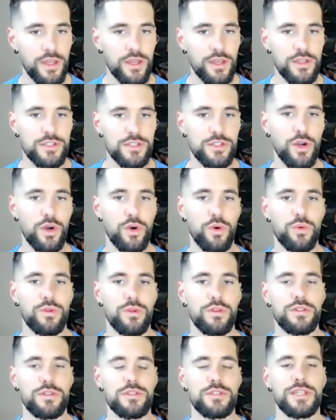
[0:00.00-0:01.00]
So
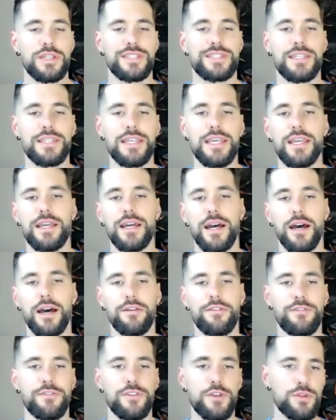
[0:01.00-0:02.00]
to seek a
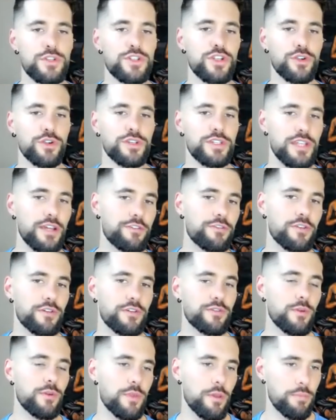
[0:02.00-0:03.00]
future different
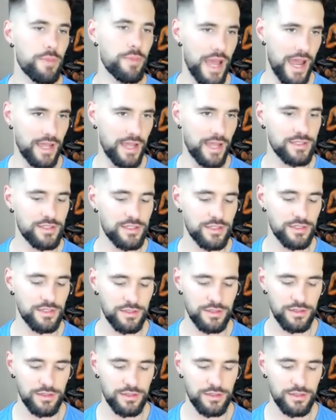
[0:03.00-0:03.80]
from the past